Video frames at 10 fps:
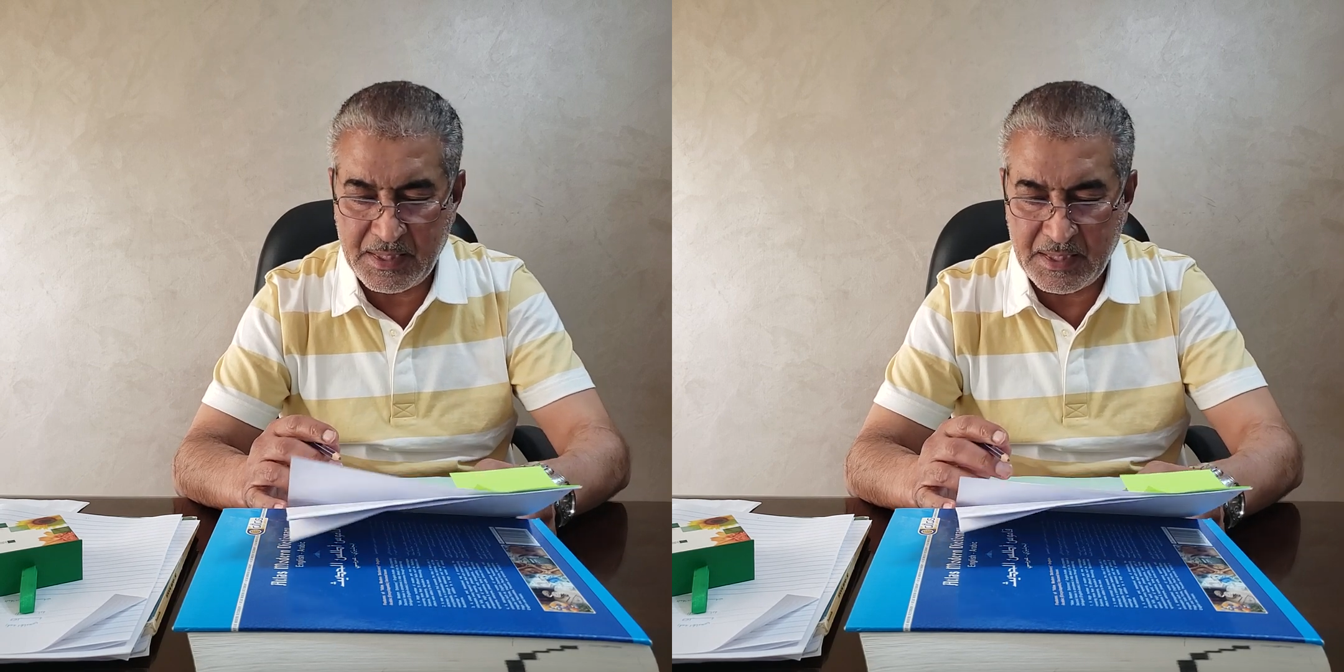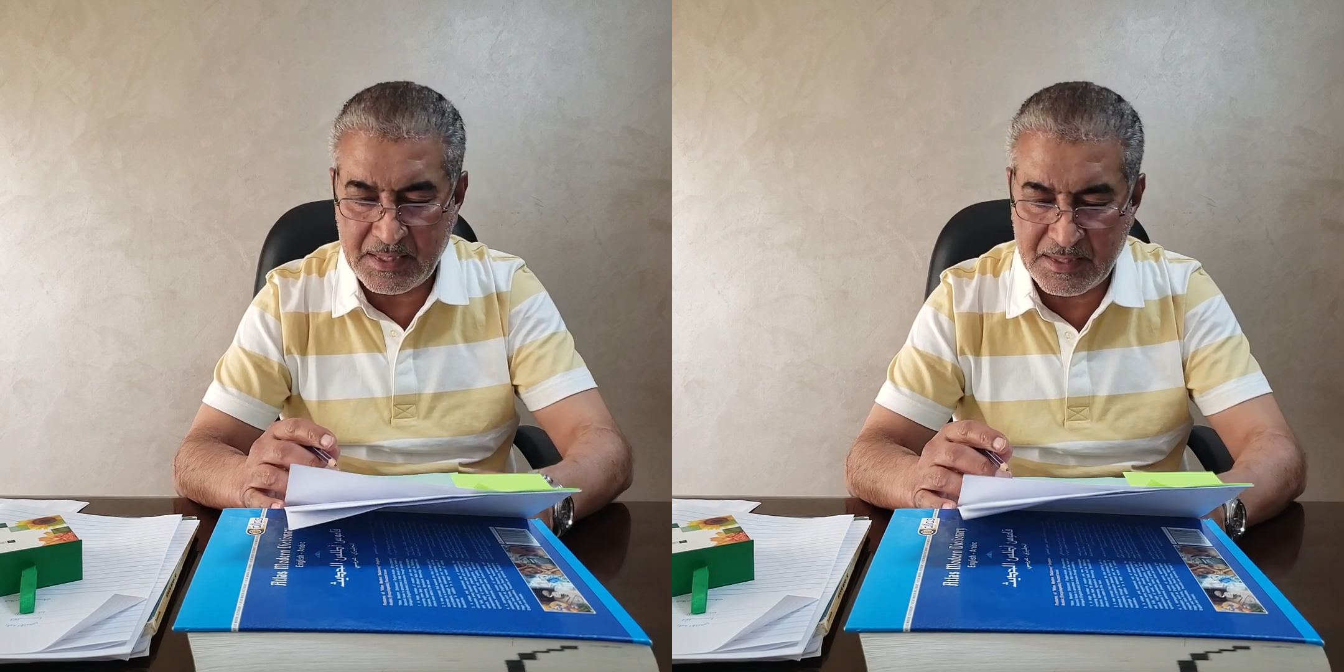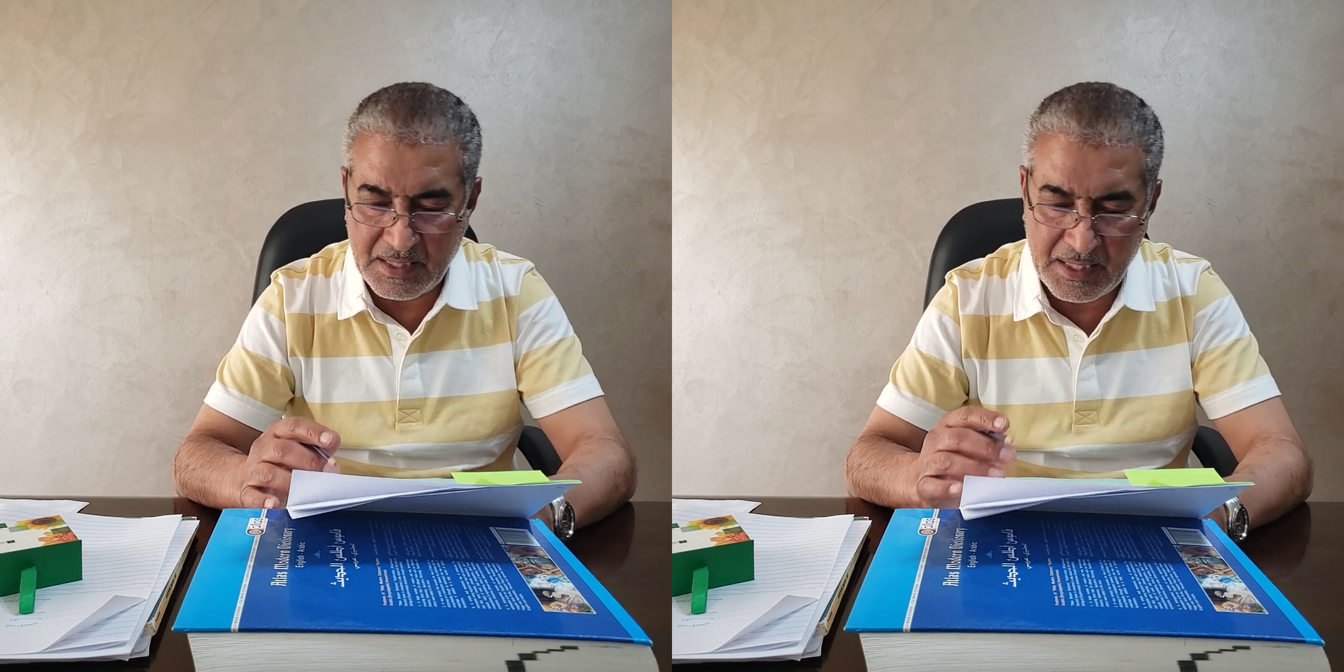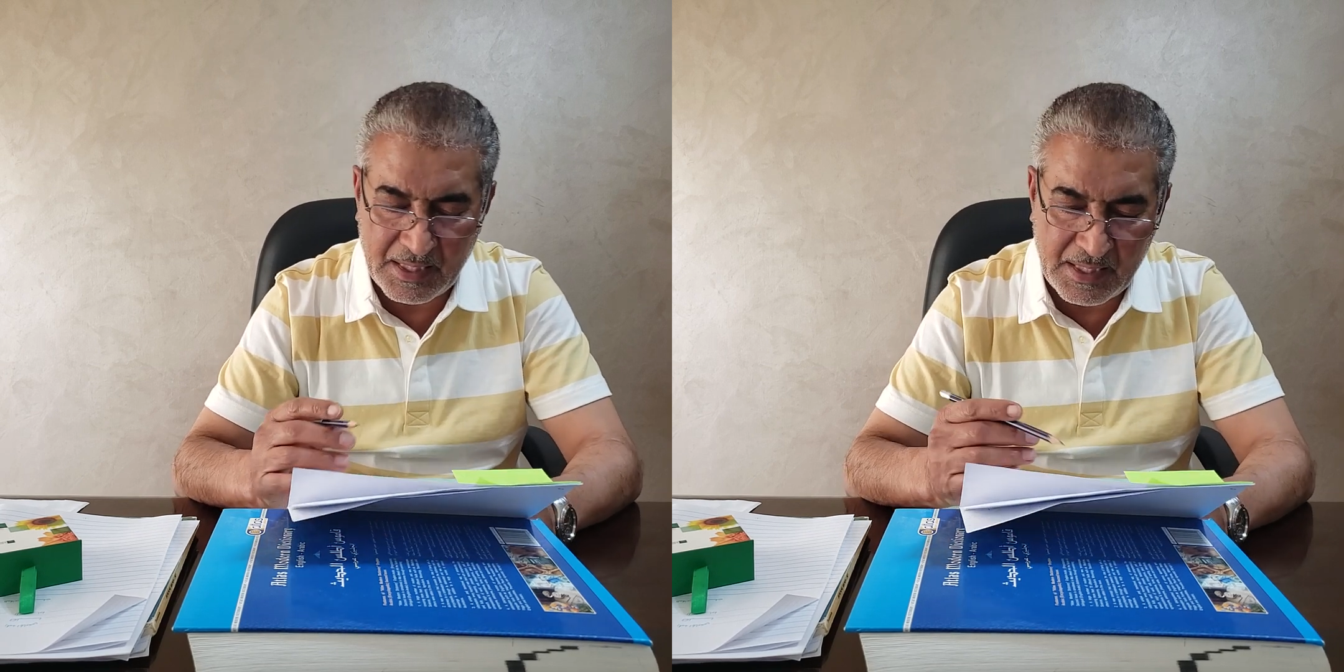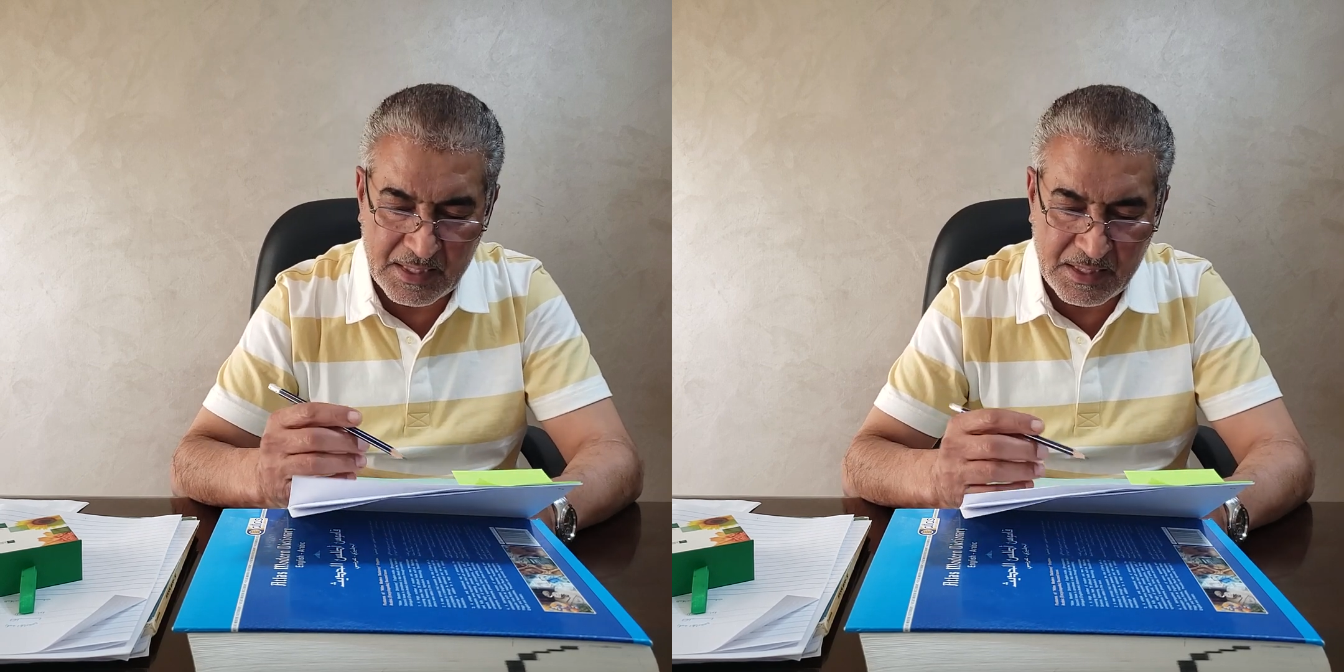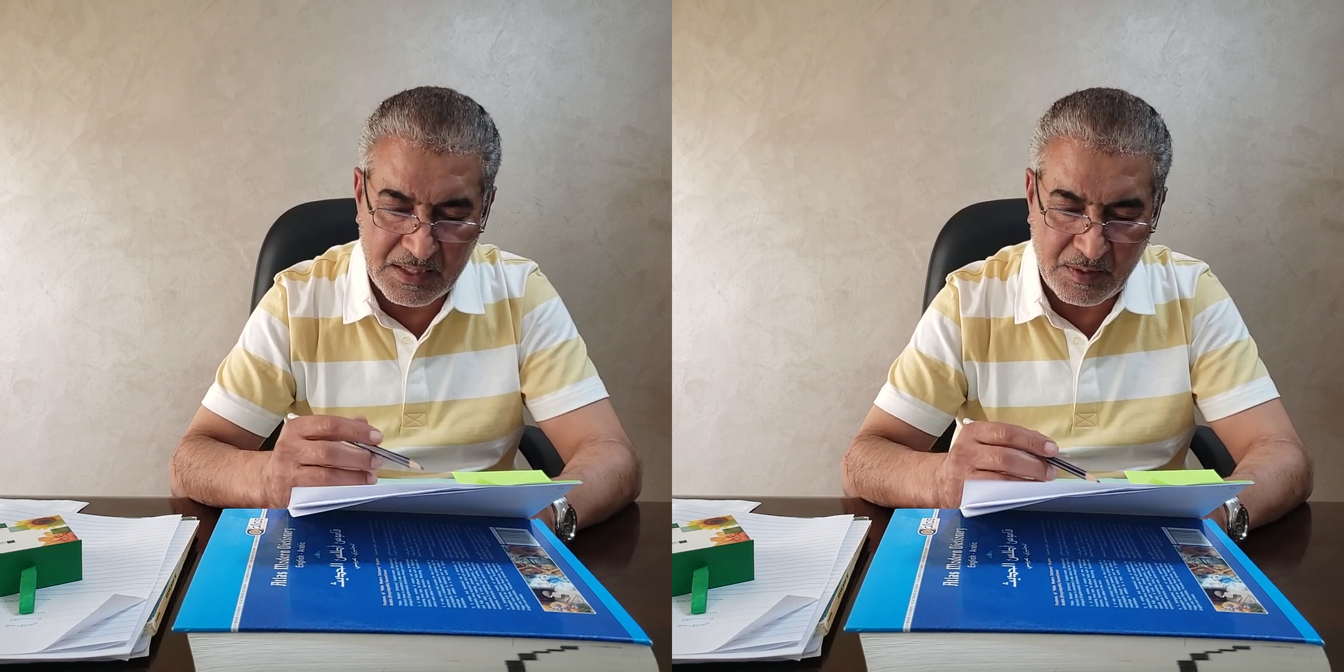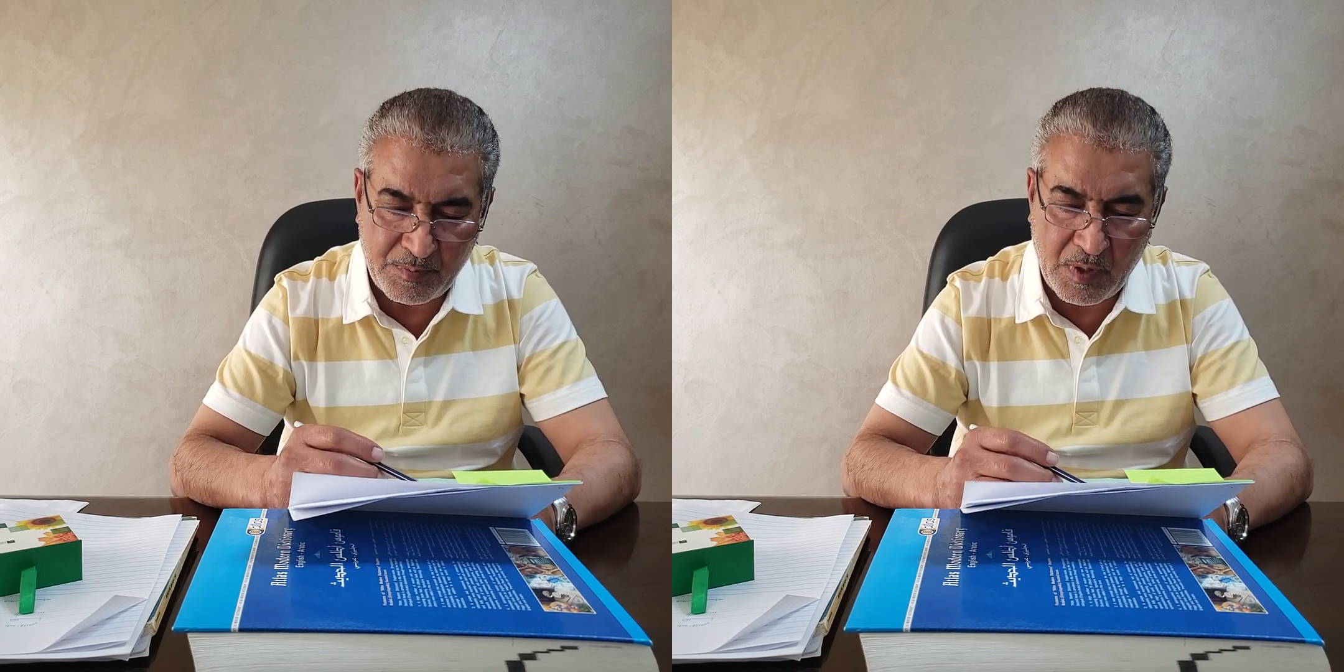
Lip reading: is a relationship